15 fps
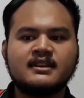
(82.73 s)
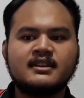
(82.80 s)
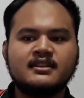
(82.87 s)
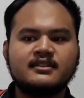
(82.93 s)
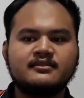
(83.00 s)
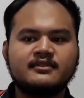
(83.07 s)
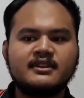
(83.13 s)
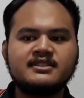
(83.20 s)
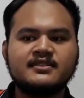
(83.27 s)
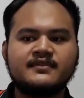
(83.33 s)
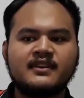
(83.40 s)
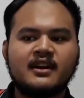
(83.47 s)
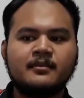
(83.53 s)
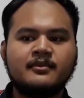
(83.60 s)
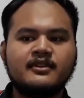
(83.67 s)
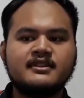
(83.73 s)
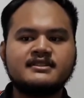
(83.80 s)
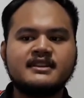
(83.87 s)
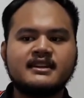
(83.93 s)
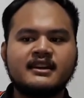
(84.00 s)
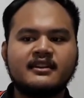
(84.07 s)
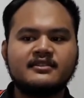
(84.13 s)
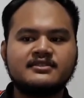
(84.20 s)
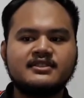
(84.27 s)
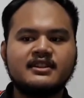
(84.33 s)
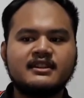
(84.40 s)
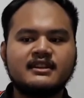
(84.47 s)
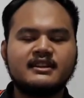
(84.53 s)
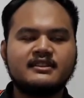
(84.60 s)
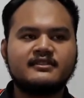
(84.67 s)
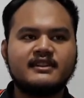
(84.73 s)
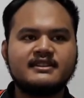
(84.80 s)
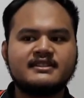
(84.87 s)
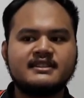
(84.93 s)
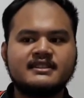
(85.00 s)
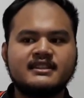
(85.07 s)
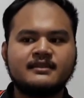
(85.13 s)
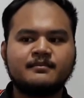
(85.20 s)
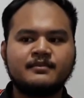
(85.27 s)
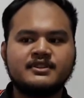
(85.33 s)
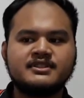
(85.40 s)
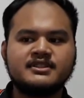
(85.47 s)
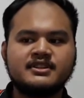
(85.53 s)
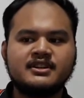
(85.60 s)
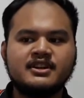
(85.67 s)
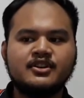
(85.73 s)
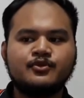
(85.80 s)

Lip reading: The rise of carbon dioxide can result in rise in temperature,